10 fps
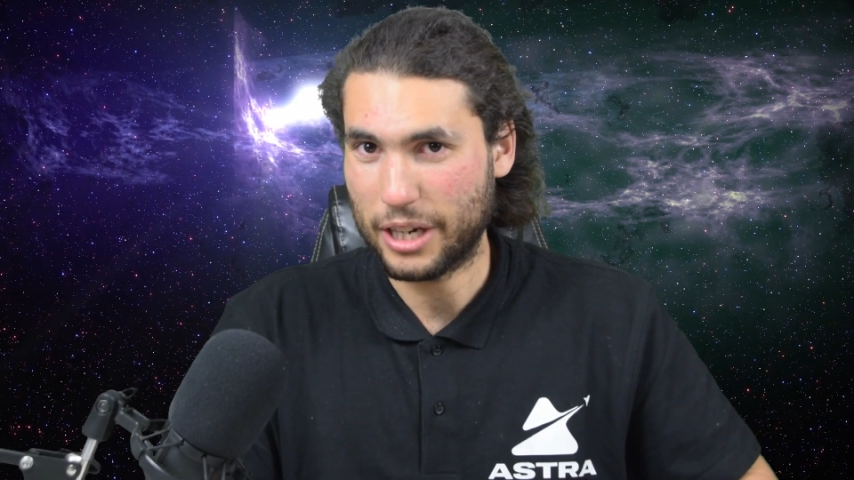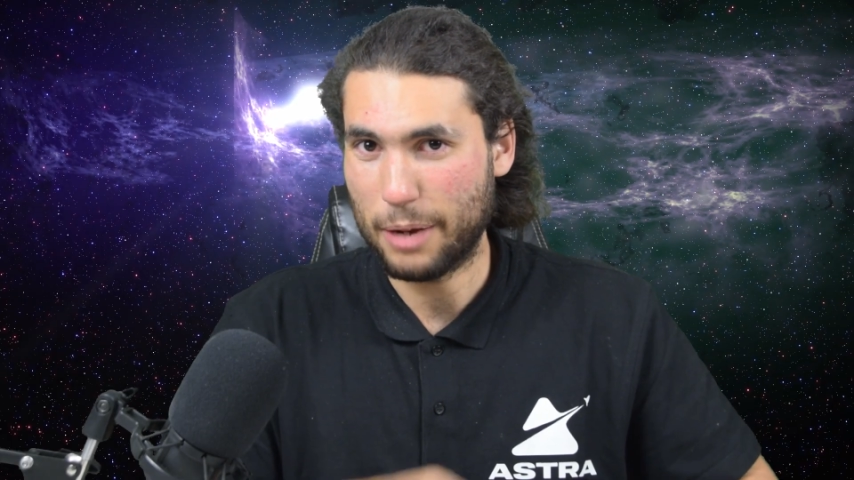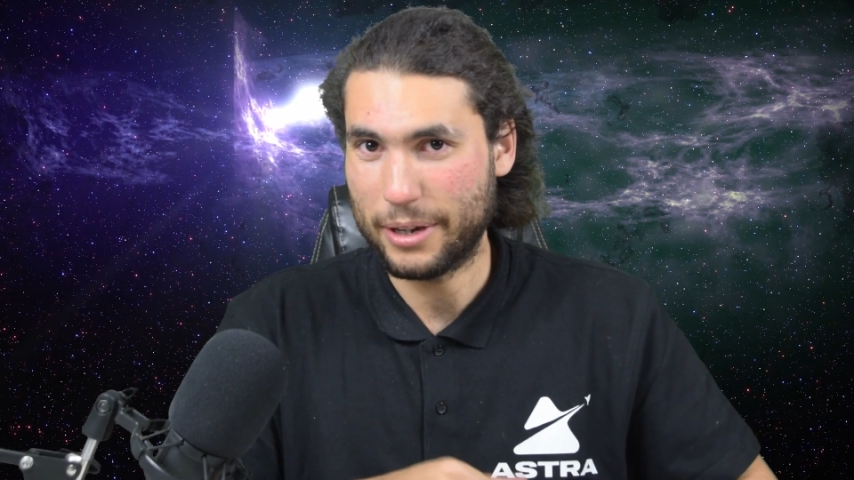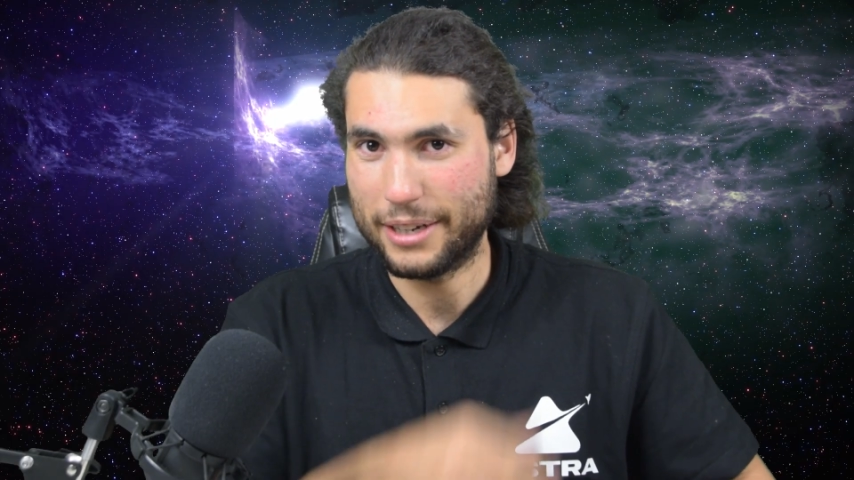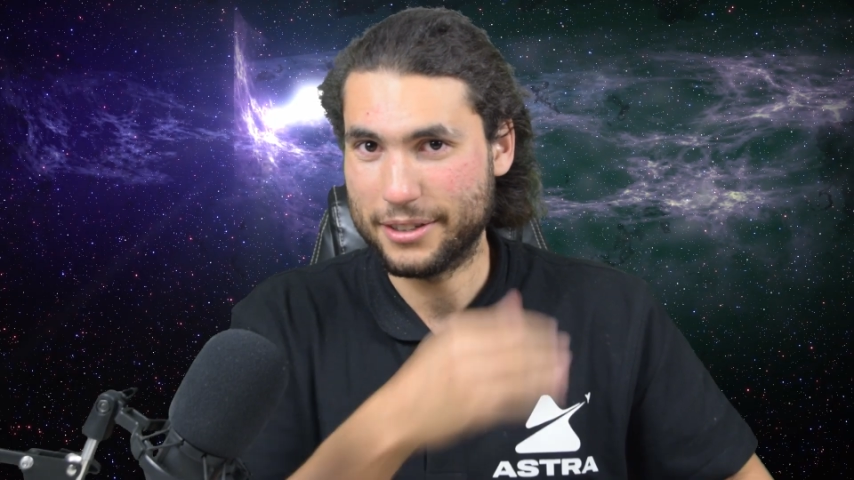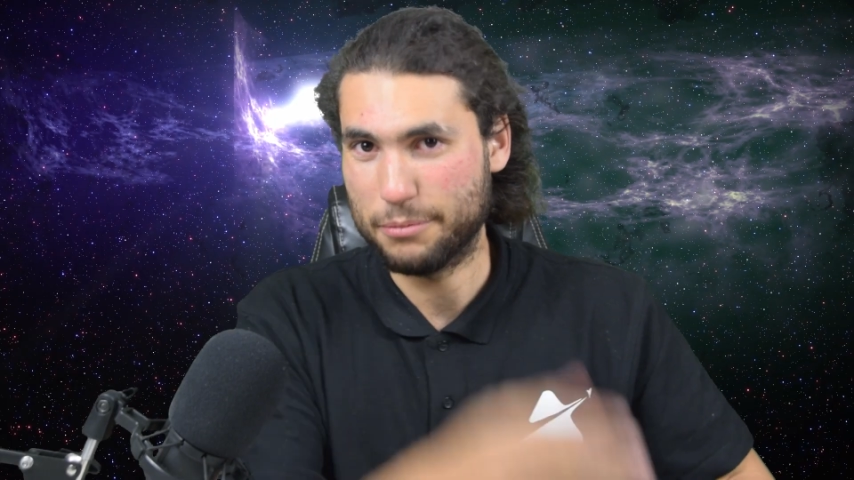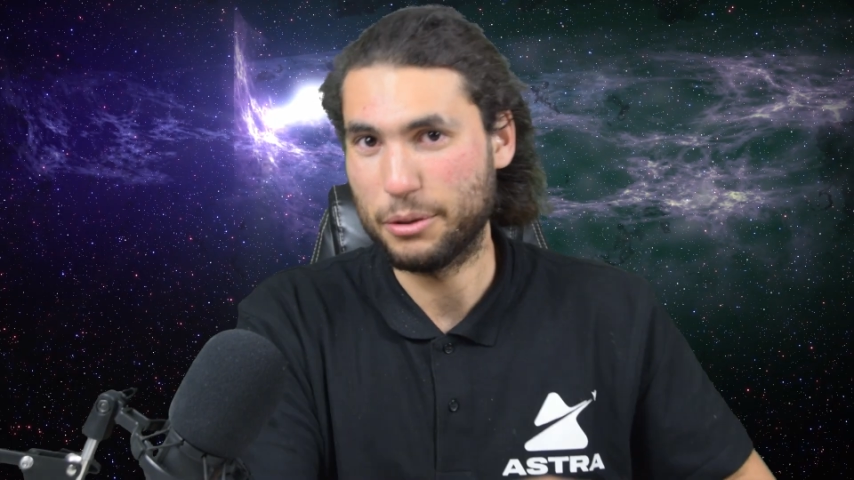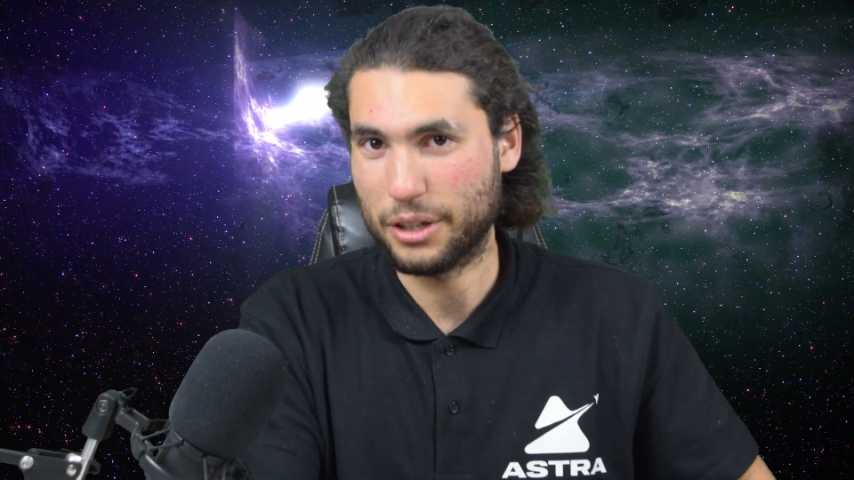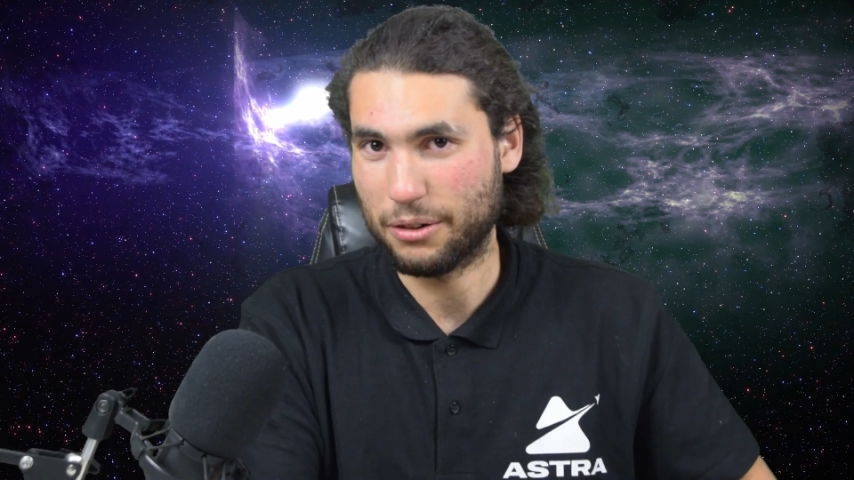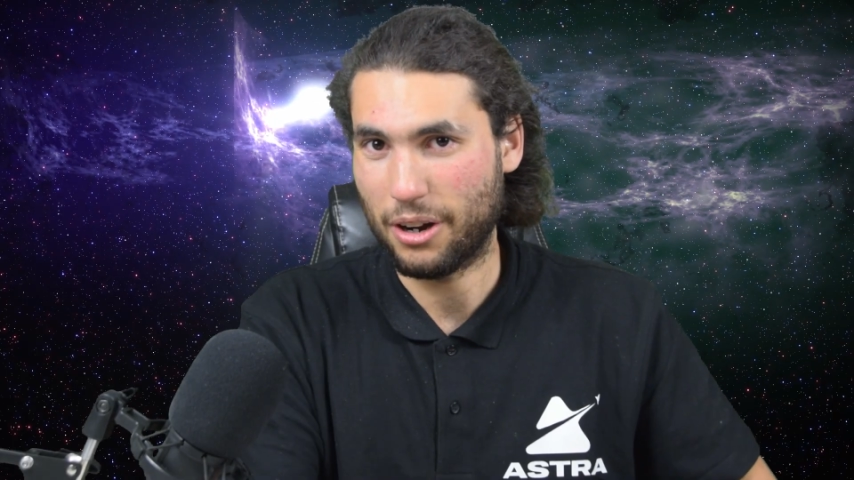coming into
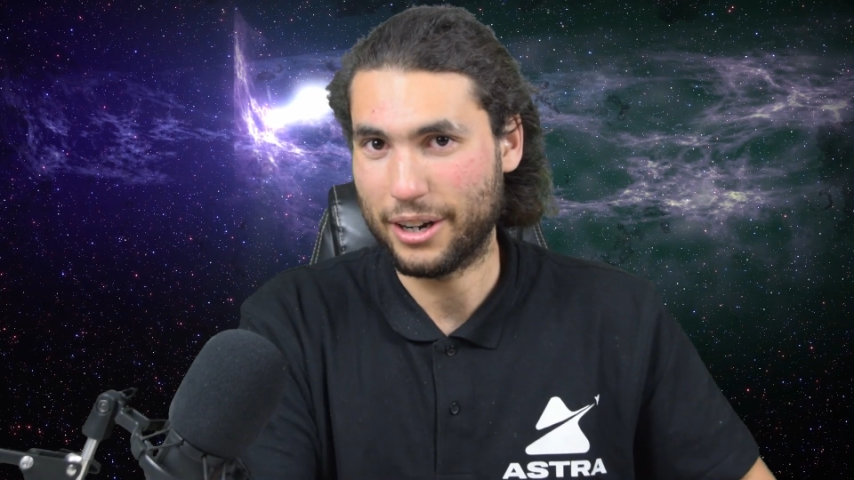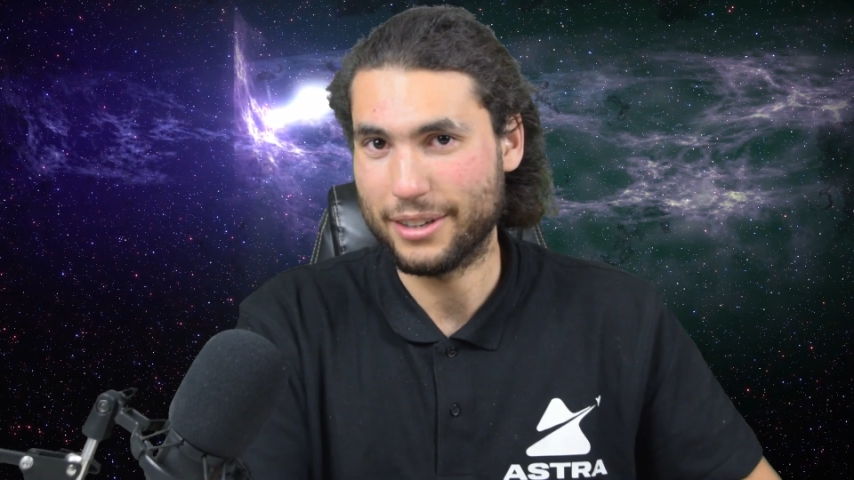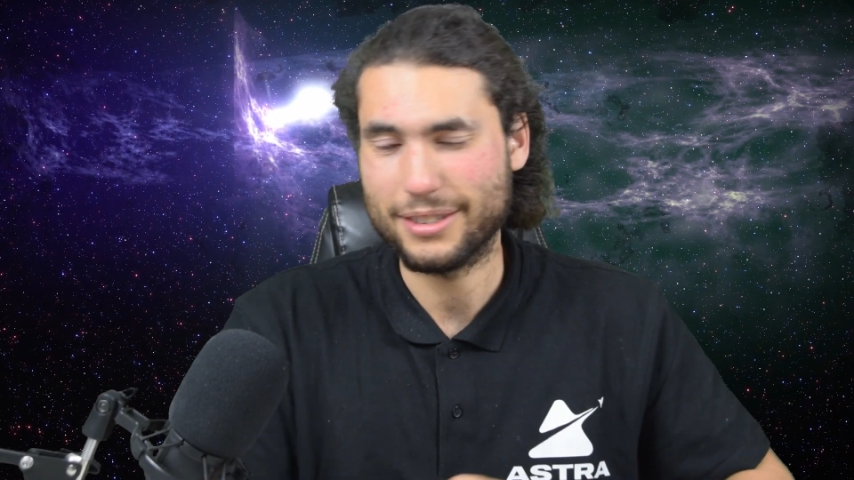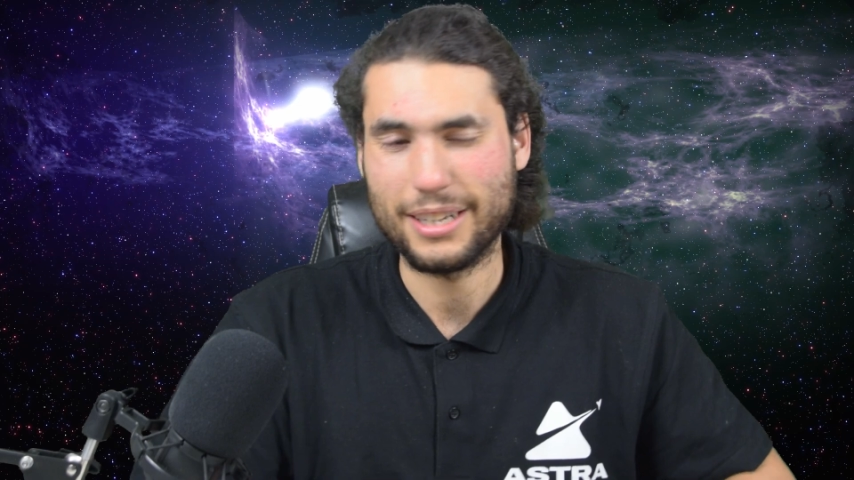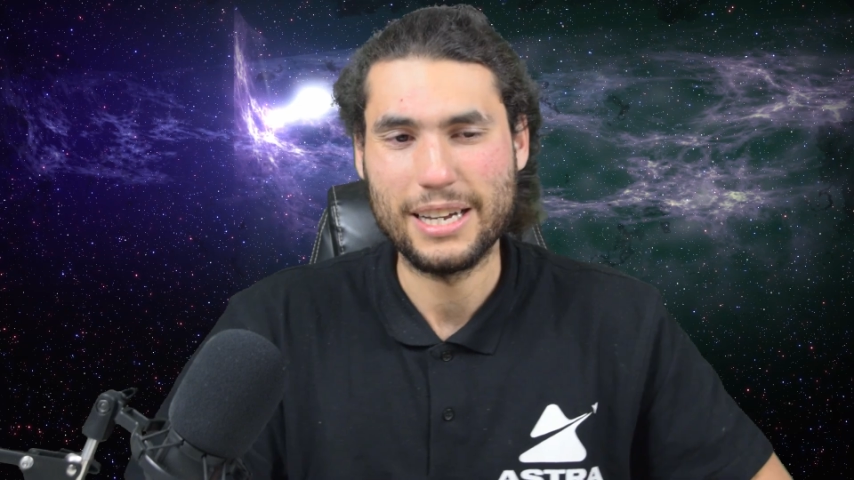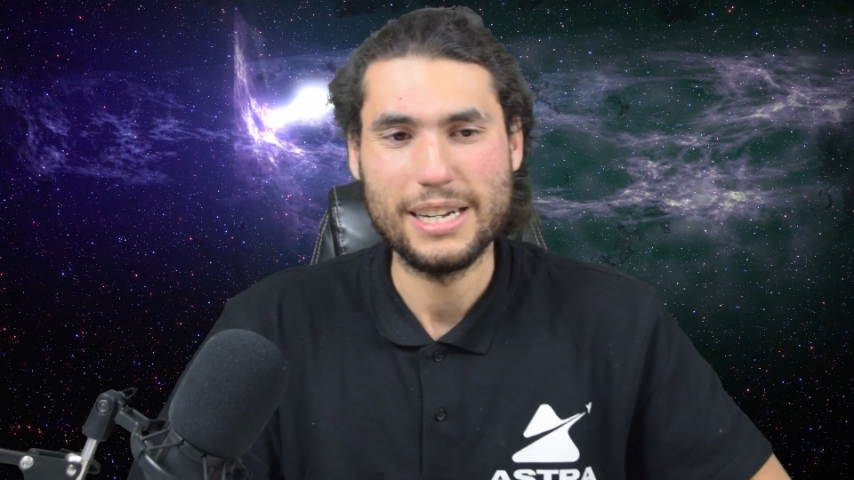building rockets,